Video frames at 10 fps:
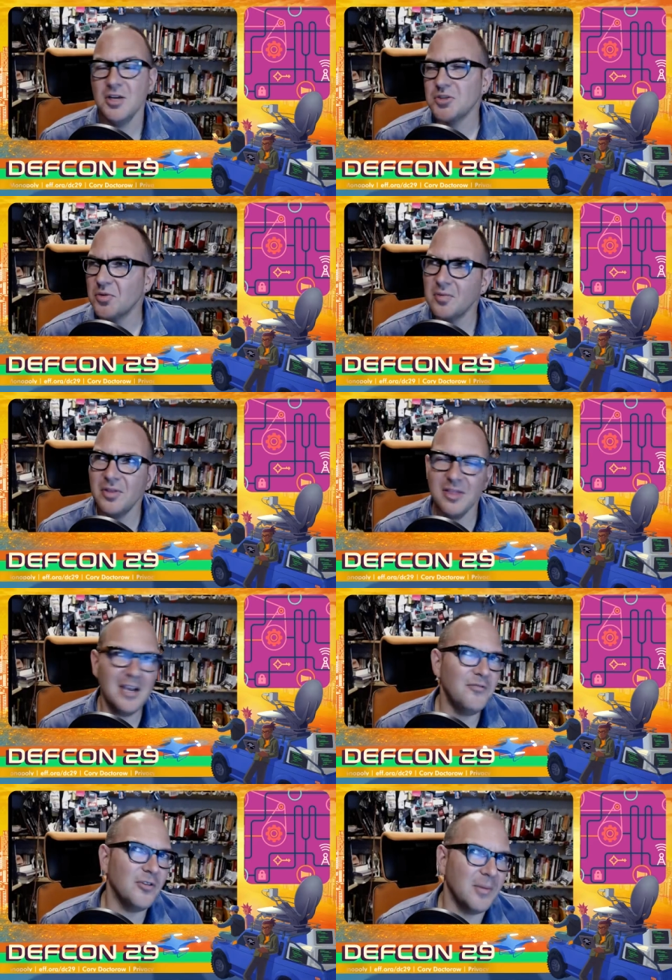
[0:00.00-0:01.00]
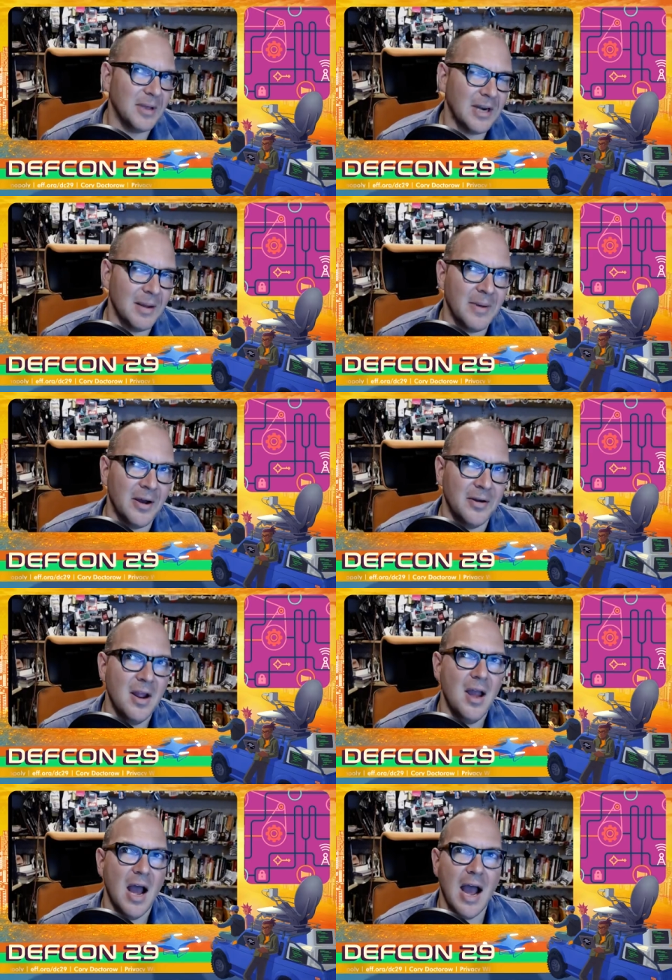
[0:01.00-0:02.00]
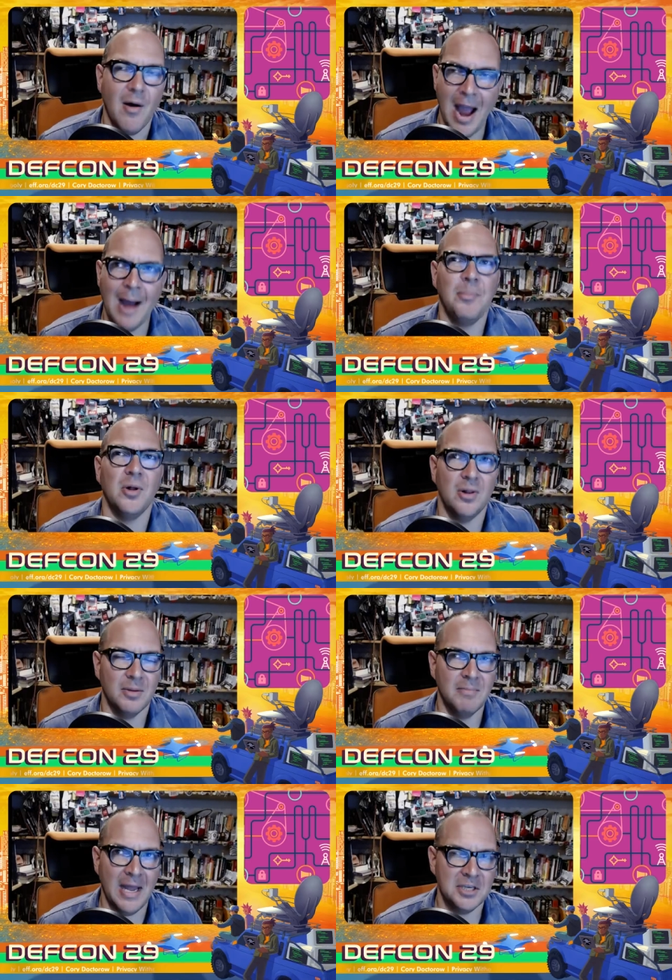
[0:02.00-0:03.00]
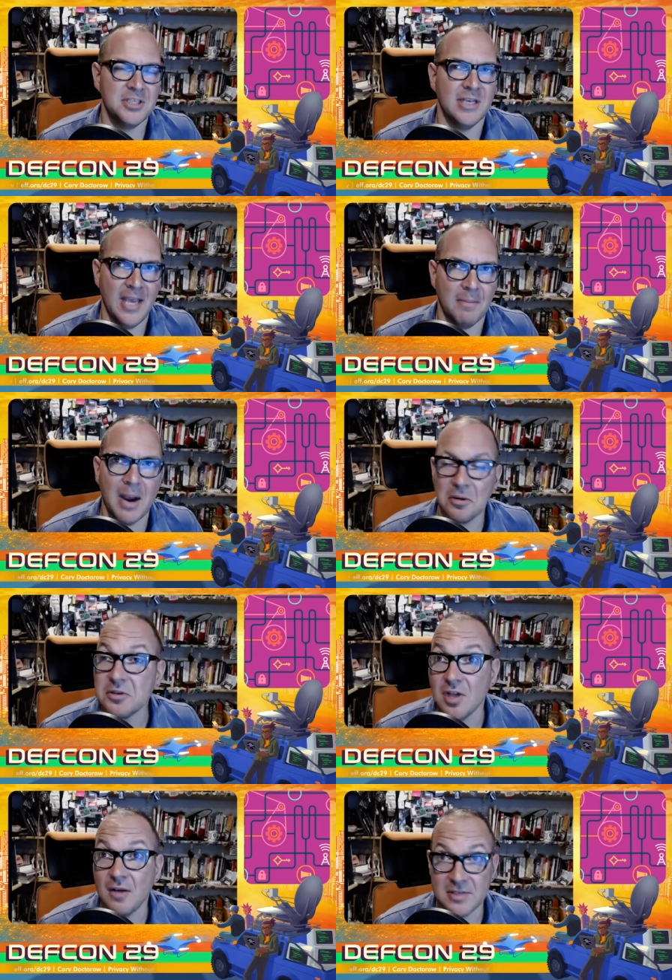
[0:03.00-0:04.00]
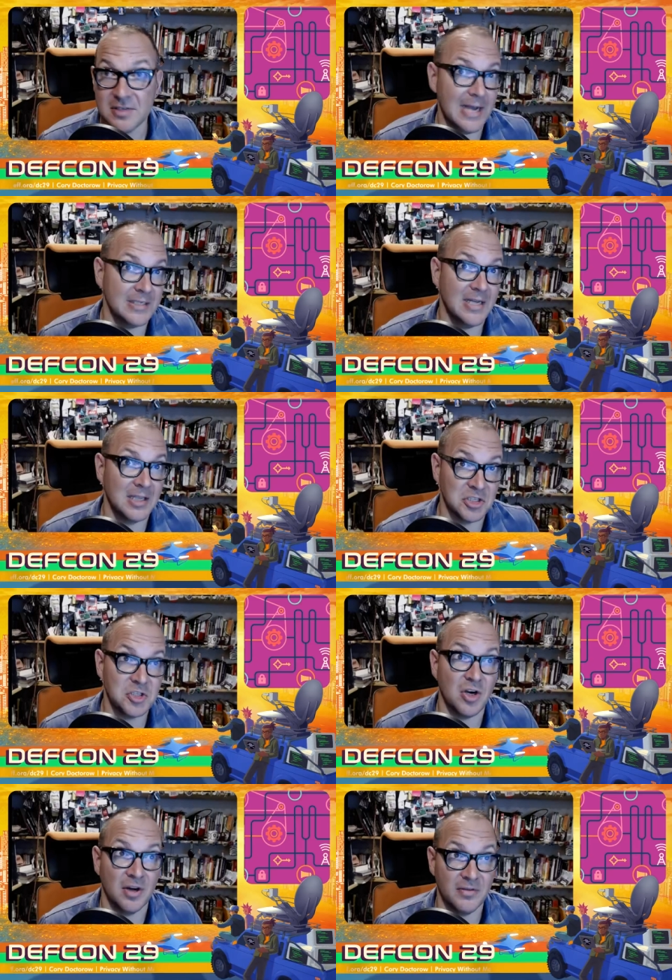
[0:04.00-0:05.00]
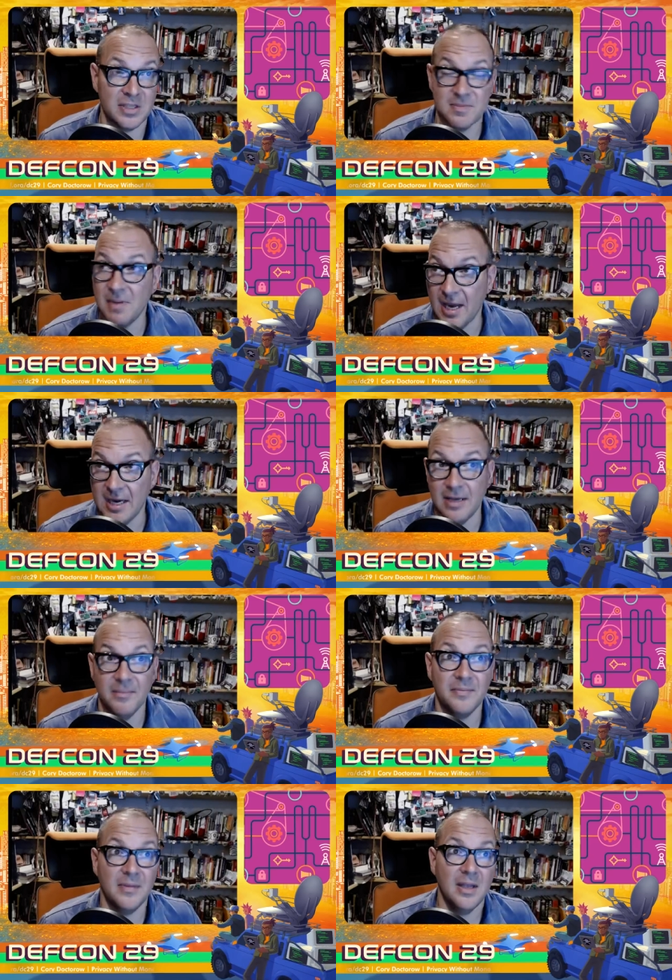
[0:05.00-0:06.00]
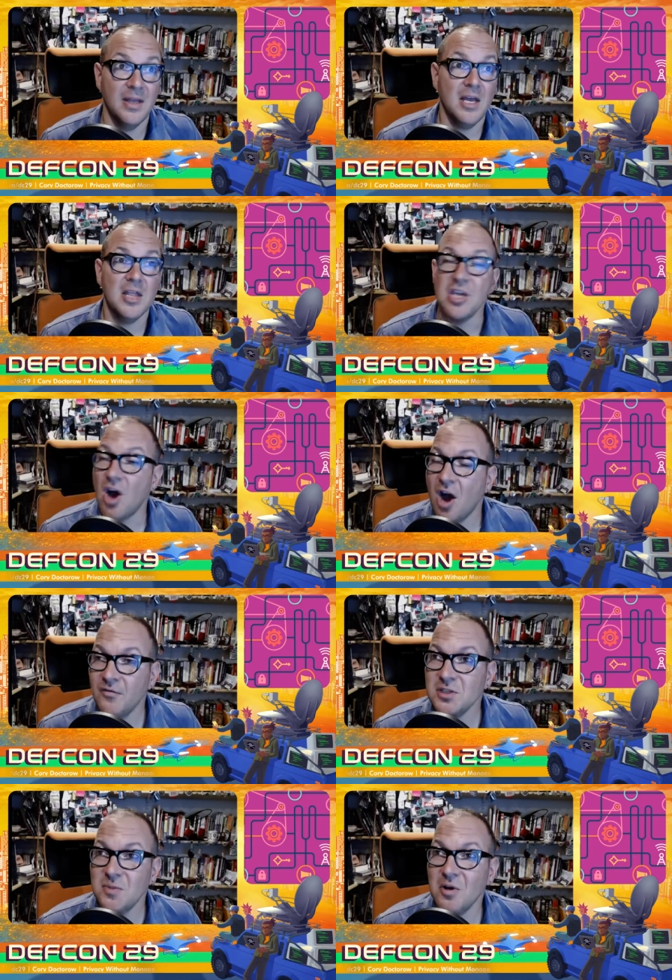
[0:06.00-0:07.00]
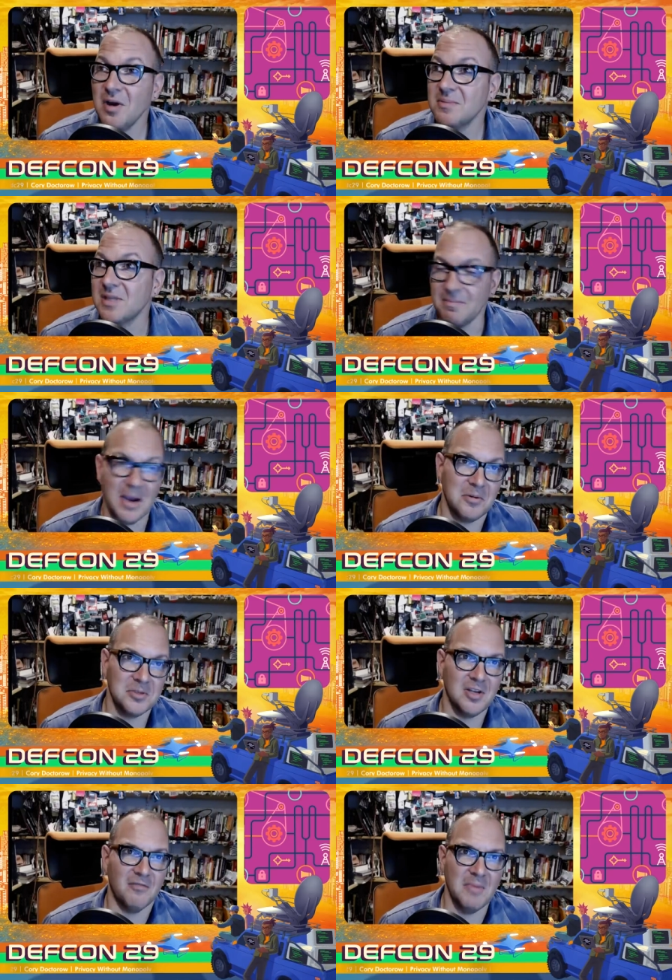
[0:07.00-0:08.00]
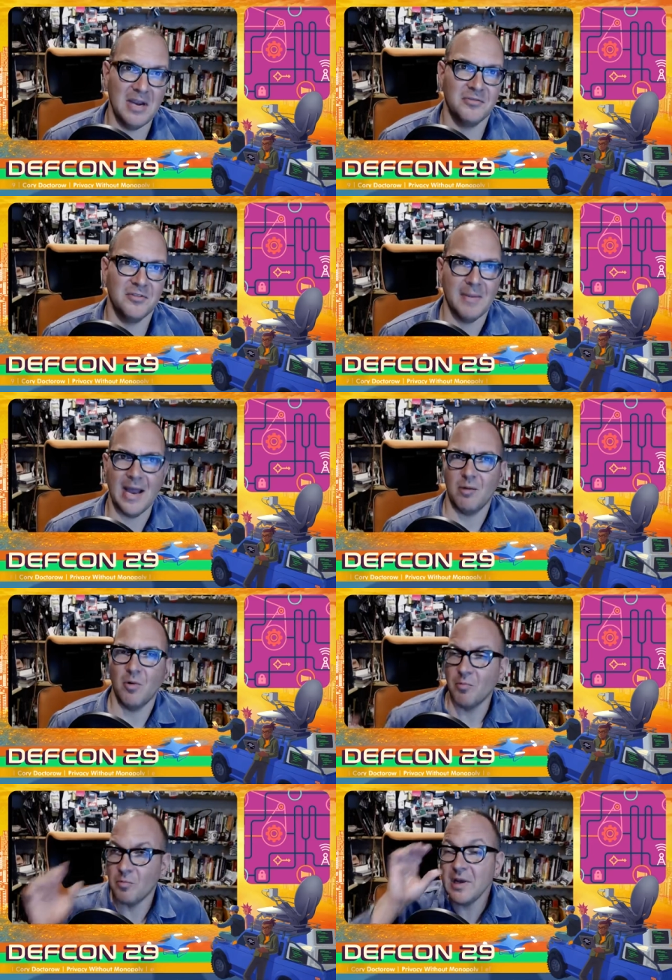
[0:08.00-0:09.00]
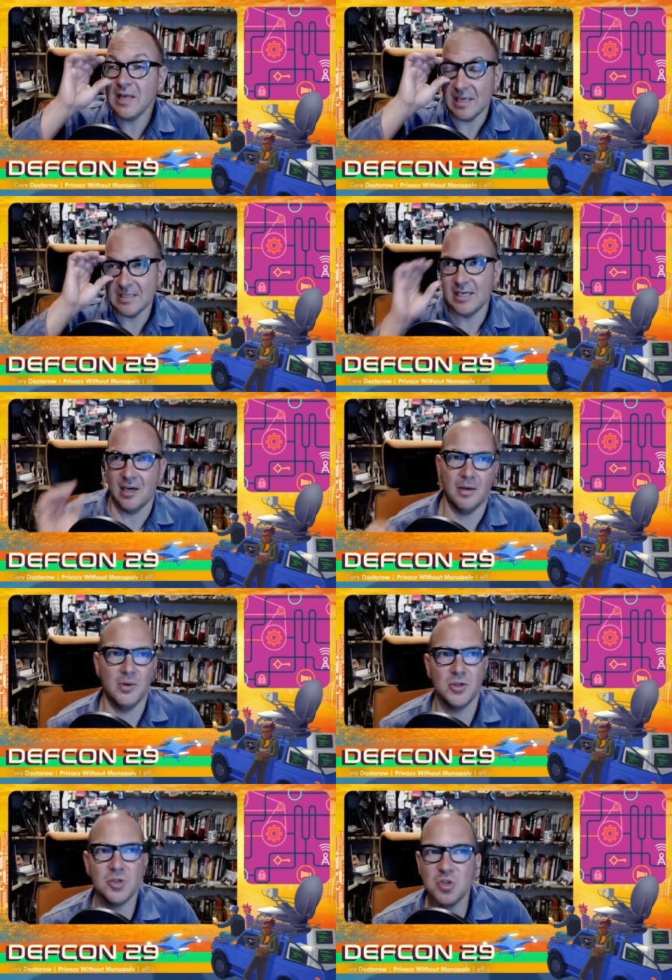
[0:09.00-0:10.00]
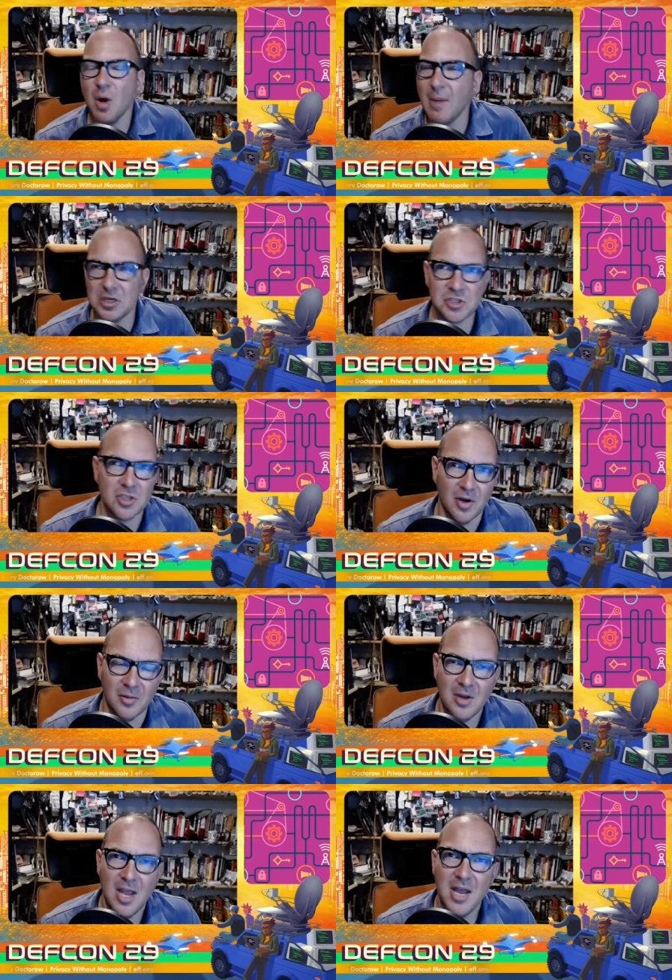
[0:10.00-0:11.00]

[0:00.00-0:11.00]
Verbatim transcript: So think for a minute about how Apple managed to kick Microsoft's ass at the start of this millennium. The Office programs that Microsoft made for the Mac were really terrible, so much so